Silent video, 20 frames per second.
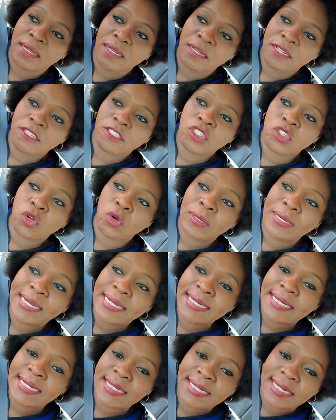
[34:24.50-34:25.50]
So
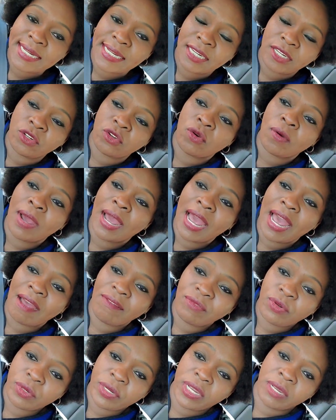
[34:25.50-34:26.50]
this is it. You
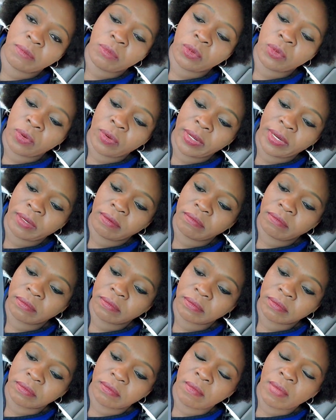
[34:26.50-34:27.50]
have to keep going.
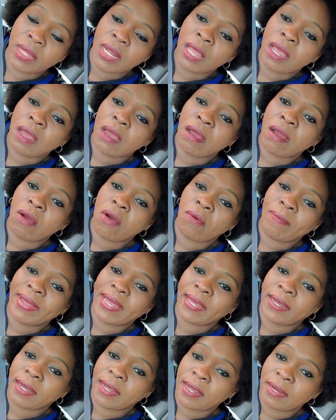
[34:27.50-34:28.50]
Oh
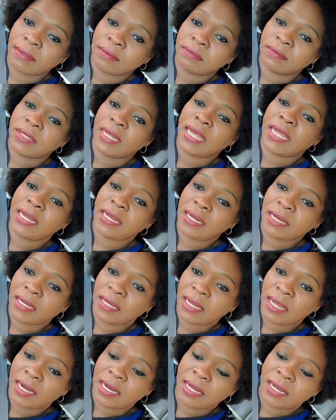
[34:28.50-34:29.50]
my God, I
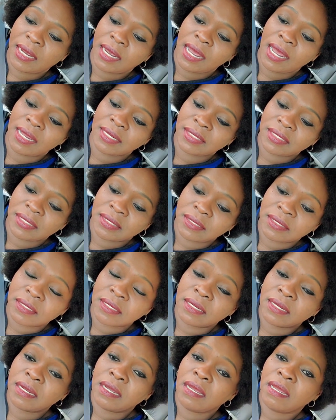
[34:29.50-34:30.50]
didn't get a gas.
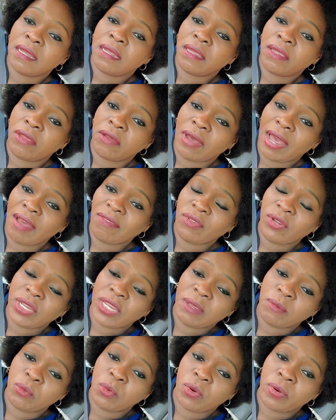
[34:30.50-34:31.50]
You have to
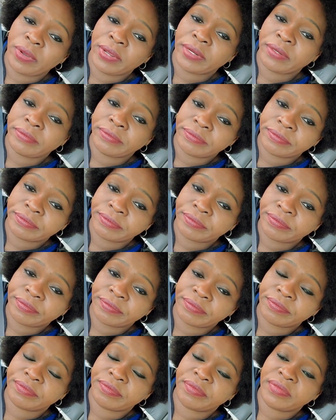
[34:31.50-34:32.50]
keep going.
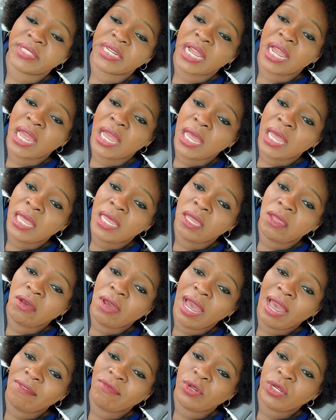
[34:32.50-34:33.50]
You
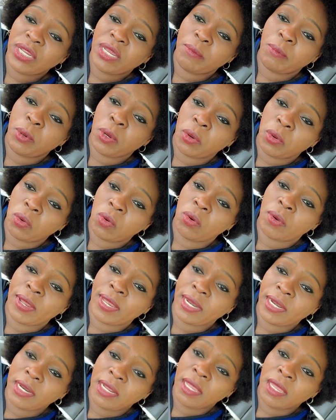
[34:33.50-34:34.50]
have to keep on
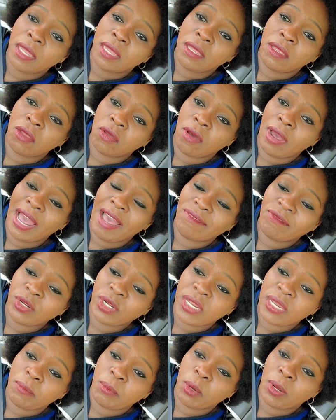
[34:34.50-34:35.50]
going. You have to
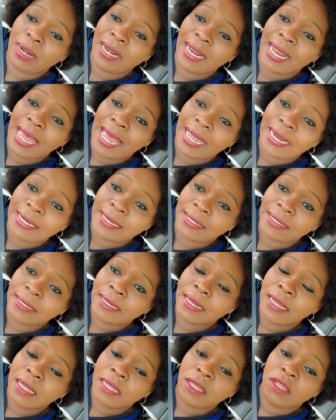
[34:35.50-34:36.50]
keep on learning.
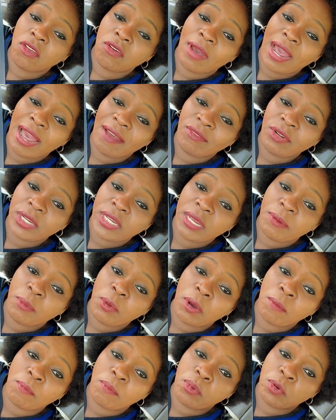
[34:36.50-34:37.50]
You have to keep
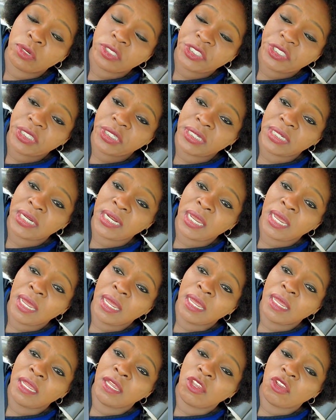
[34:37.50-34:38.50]
on pushing.
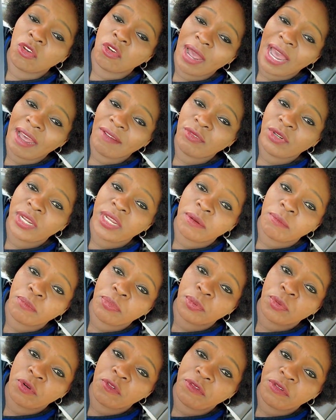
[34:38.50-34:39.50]
You have to
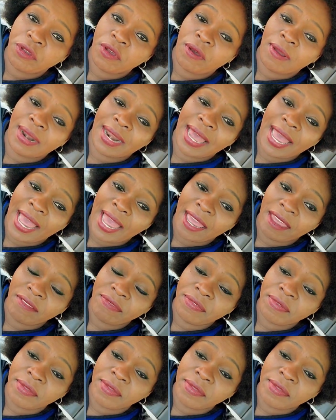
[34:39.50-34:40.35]
improve your life.